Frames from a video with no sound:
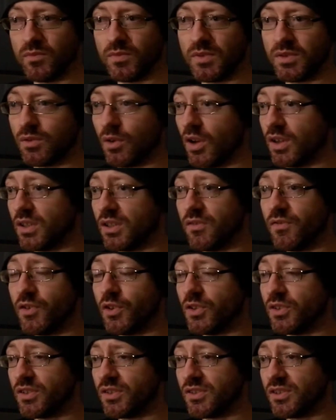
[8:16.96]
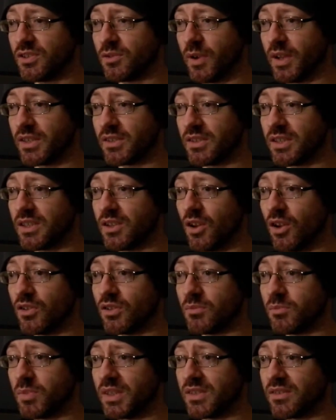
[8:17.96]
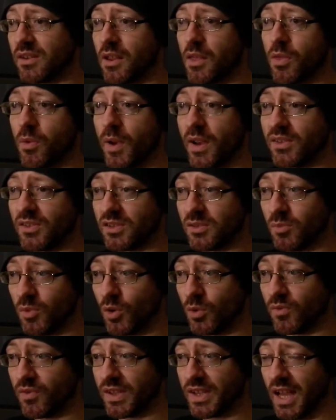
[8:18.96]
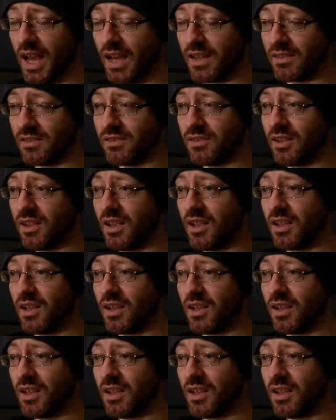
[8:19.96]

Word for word: trying to defuse the situation, he goes and basically threatens them all with a gun